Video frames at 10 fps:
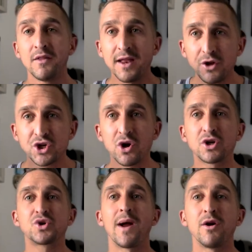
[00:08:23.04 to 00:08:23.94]
then you start
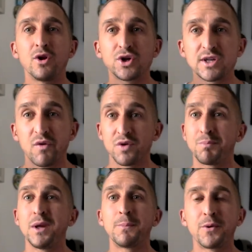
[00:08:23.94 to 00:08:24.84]
surrounding yourself with
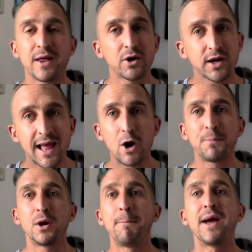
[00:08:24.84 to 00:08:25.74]
people that are going to help
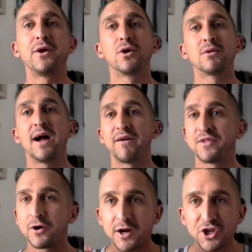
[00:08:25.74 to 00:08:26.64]
you to better your life,
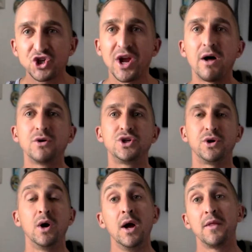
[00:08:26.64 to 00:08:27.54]
that are going to challenge
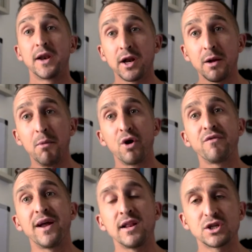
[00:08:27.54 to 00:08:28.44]
you, that are going to
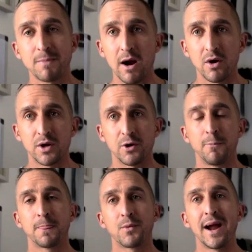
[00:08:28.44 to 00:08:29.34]
motivate and inspire you,
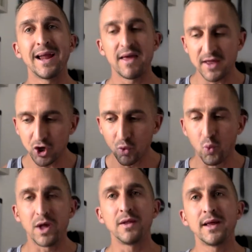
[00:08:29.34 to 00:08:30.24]
right? And then you're
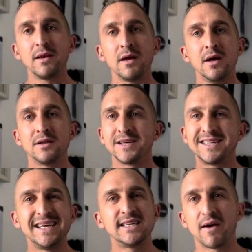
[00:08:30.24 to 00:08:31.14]
willing to
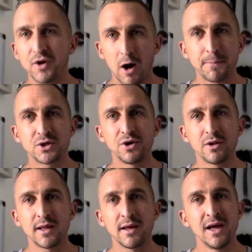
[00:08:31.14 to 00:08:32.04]
seize every
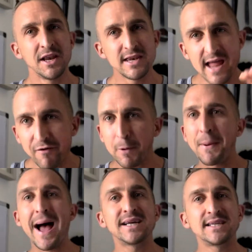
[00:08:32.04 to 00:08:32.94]
opportunity. Never
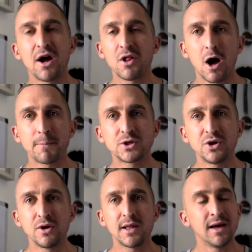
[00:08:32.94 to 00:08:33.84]
pass down an
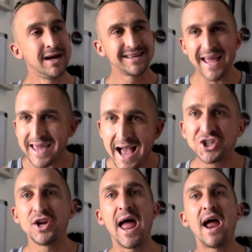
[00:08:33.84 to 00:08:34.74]
opportunity. Take
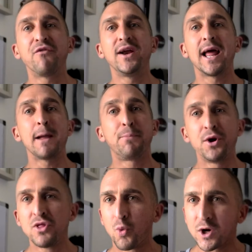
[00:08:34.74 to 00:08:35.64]
action every day. Put
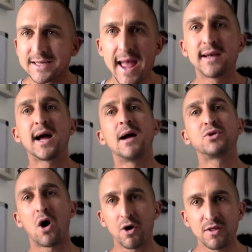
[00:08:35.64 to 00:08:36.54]
in the work 10 times
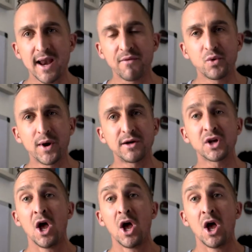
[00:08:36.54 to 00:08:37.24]
harder than everyone else.